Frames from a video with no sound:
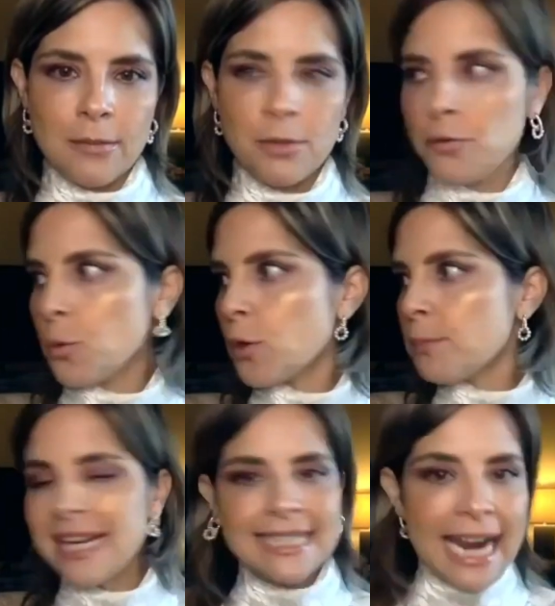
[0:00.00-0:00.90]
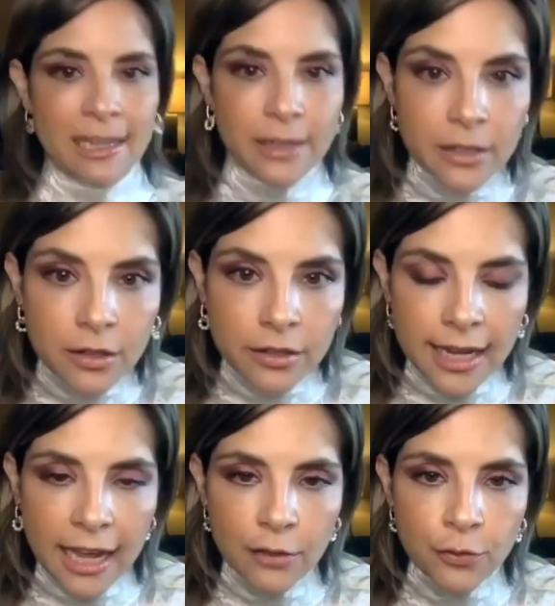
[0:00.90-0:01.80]
But if you want to buy Tylenol
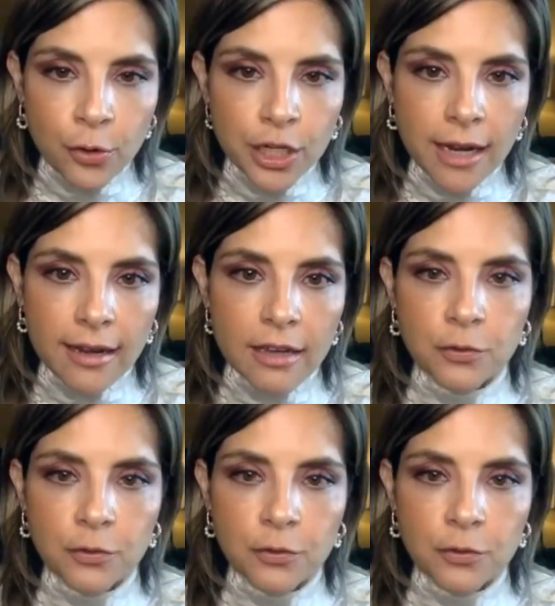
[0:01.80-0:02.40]
in California,